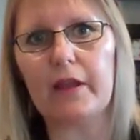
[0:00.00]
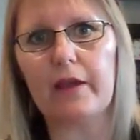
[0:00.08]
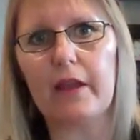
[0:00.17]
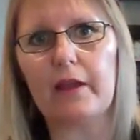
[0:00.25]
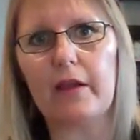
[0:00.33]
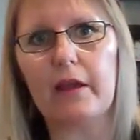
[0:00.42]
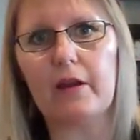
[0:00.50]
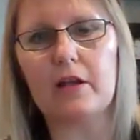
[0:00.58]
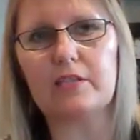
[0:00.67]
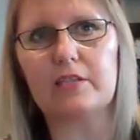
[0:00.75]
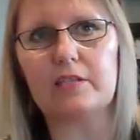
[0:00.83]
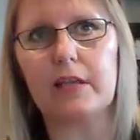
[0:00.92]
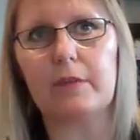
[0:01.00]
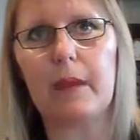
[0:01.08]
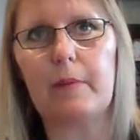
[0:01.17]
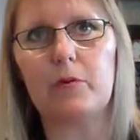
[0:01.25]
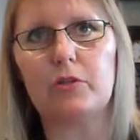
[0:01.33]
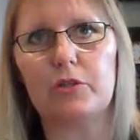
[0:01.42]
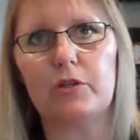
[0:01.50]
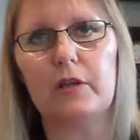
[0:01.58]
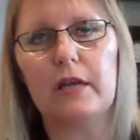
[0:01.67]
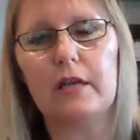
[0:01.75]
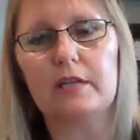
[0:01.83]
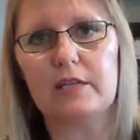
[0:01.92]
And, and, and I just think people do
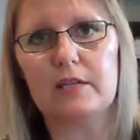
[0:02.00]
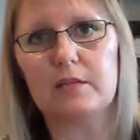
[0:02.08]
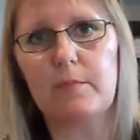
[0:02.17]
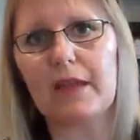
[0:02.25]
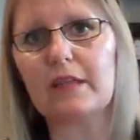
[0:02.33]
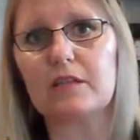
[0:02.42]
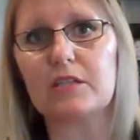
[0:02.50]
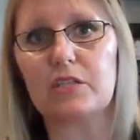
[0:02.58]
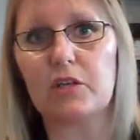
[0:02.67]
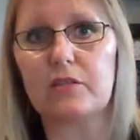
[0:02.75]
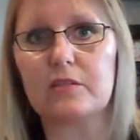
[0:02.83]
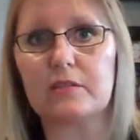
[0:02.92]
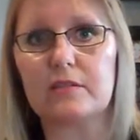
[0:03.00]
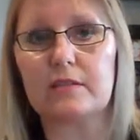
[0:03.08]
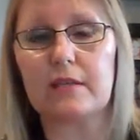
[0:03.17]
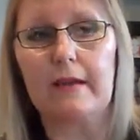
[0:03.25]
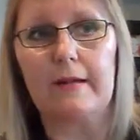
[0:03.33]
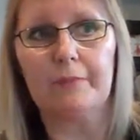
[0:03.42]
tend to make excuses.